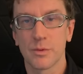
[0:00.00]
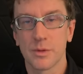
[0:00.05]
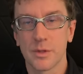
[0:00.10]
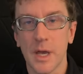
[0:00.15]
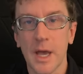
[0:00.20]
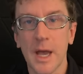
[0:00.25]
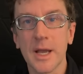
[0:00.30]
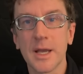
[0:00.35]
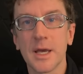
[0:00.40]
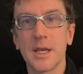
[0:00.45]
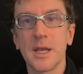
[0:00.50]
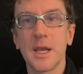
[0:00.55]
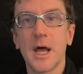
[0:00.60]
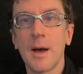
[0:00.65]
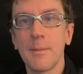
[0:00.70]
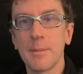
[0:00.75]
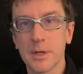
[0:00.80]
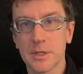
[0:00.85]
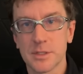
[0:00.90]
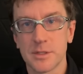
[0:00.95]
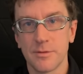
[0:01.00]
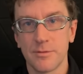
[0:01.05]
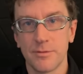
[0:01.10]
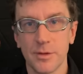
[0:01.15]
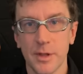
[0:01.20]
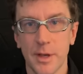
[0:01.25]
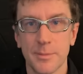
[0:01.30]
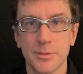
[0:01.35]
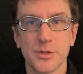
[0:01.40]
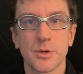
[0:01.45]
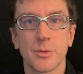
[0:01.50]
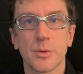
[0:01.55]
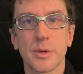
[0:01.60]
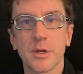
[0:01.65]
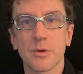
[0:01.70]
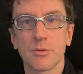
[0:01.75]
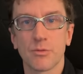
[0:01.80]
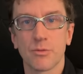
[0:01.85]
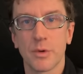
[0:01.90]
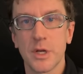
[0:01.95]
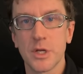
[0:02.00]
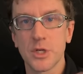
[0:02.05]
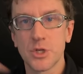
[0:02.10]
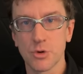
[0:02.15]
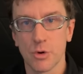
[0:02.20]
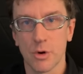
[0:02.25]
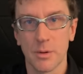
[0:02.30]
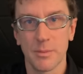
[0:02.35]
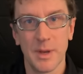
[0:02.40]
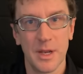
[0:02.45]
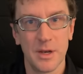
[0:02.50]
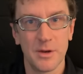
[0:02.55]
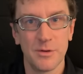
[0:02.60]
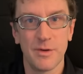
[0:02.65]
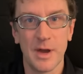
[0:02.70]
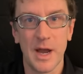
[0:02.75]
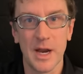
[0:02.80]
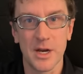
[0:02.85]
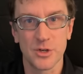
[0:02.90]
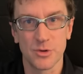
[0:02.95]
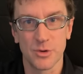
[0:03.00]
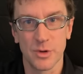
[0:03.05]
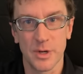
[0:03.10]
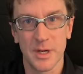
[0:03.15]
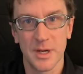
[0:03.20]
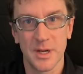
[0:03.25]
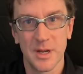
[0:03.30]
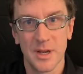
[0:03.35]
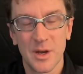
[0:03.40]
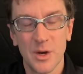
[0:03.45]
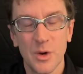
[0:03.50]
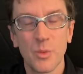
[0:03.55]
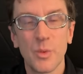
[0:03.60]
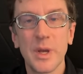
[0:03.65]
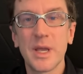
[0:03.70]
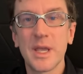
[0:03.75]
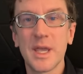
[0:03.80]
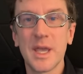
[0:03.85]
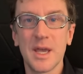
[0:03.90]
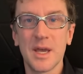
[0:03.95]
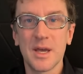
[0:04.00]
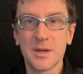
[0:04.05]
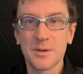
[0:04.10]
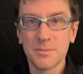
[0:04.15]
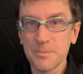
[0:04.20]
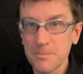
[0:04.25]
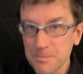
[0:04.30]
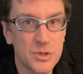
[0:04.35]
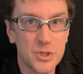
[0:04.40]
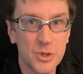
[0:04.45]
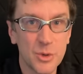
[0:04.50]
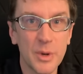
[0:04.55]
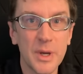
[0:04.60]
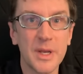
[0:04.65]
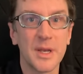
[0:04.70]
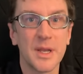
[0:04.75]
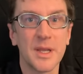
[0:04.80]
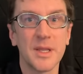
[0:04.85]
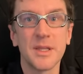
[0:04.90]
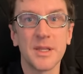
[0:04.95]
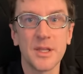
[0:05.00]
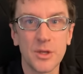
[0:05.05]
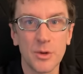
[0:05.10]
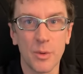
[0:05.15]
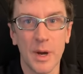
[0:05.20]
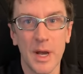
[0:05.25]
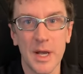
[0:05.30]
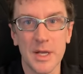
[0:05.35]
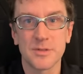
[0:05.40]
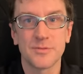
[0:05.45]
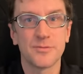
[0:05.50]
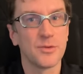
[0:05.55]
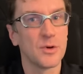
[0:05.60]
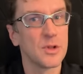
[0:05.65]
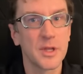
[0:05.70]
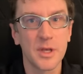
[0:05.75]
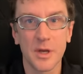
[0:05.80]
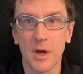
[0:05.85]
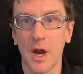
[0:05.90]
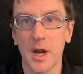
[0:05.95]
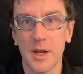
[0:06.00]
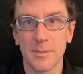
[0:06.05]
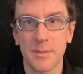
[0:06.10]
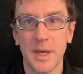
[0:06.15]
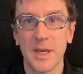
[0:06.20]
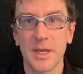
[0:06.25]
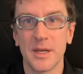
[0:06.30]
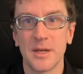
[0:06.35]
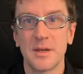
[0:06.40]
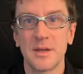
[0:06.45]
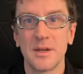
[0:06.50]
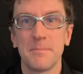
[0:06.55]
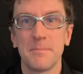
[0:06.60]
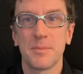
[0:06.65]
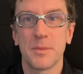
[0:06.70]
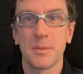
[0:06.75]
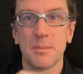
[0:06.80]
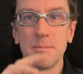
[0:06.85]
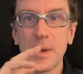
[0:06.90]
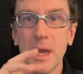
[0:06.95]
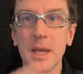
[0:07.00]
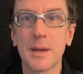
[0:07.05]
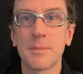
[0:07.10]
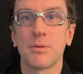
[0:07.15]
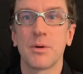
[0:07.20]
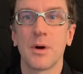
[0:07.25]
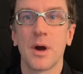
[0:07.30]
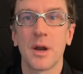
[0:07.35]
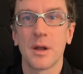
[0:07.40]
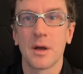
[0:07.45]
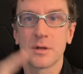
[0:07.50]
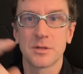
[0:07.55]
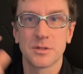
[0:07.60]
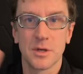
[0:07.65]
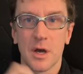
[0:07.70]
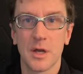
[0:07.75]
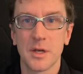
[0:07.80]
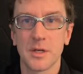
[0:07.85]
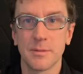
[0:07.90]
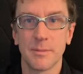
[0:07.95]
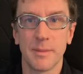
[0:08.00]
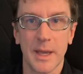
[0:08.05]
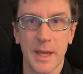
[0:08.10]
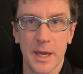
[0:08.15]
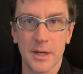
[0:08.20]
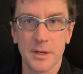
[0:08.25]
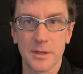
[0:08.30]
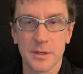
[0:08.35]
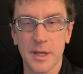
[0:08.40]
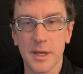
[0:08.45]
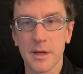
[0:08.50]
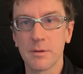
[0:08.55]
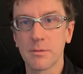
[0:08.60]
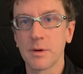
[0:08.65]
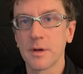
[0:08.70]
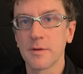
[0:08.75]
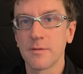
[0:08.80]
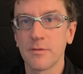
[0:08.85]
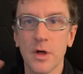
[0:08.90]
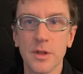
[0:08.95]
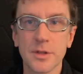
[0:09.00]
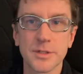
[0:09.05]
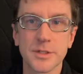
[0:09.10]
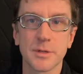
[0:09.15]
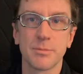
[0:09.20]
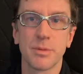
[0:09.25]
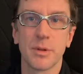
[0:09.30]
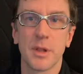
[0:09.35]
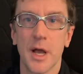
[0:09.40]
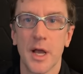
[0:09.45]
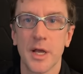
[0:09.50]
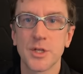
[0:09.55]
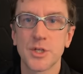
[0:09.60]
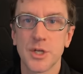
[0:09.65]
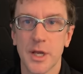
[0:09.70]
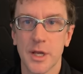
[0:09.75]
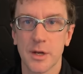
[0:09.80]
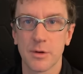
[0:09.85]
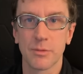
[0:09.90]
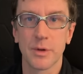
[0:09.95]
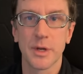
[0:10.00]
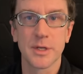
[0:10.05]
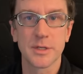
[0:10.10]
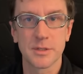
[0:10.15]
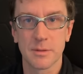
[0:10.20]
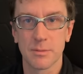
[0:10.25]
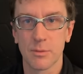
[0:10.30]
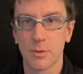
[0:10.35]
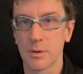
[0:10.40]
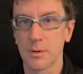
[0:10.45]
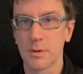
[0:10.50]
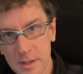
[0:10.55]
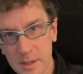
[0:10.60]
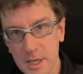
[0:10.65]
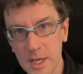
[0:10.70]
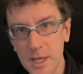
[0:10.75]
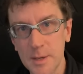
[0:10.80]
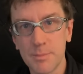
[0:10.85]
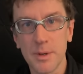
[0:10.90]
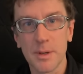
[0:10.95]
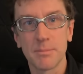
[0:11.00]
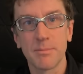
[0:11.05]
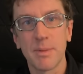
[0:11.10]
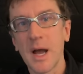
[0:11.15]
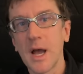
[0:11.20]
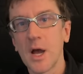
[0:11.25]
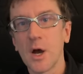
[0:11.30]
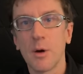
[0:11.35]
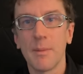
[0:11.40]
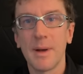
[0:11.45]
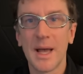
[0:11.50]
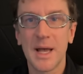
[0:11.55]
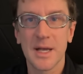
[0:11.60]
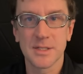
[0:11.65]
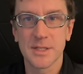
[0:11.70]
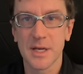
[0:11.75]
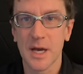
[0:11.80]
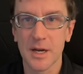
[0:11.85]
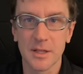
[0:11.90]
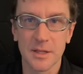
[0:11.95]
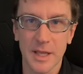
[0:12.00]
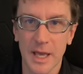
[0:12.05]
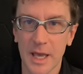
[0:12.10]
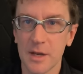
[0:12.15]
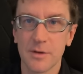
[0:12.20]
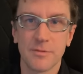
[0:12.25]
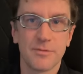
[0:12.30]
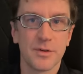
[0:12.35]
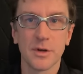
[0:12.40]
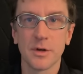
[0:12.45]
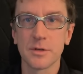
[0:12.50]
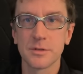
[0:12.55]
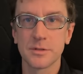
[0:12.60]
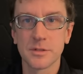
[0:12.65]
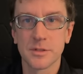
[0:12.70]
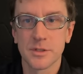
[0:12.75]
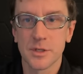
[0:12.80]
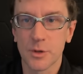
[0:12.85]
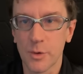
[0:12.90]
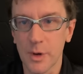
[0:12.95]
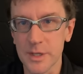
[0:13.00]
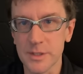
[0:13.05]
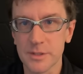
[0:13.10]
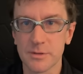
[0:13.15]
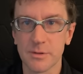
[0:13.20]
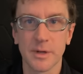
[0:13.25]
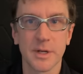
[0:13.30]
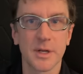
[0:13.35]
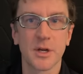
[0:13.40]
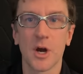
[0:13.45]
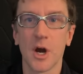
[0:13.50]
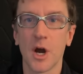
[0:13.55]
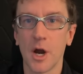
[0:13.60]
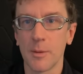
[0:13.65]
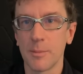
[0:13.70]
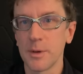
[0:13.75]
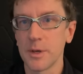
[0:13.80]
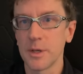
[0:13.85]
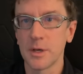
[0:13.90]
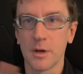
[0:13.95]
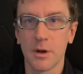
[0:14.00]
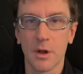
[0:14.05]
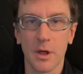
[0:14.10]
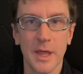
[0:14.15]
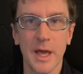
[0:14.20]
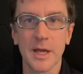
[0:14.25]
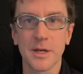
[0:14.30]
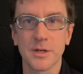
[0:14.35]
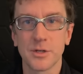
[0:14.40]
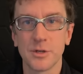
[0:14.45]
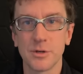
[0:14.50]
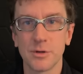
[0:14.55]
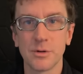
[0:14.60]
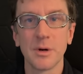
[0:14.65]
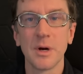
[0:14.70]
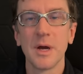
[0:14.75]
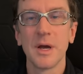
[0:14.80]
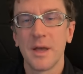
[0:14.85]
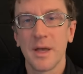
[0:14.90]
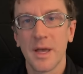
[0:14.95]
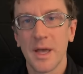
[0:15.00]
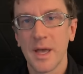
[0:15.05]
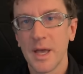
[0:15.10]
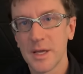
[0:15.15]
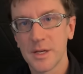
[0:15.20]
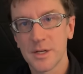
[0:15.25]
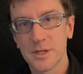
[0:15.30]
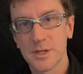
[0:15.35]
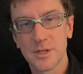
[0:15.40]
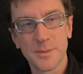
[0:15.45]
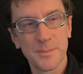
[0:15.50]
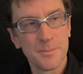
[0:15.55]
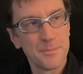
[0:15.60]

the economics have flipped, so we can reshore manufacturing. We can do it in the U S, fully automated, make products on demand, get rid of all the supply chain risk. We're keeping biomass out of landfills and sequestering carbon and all that too. And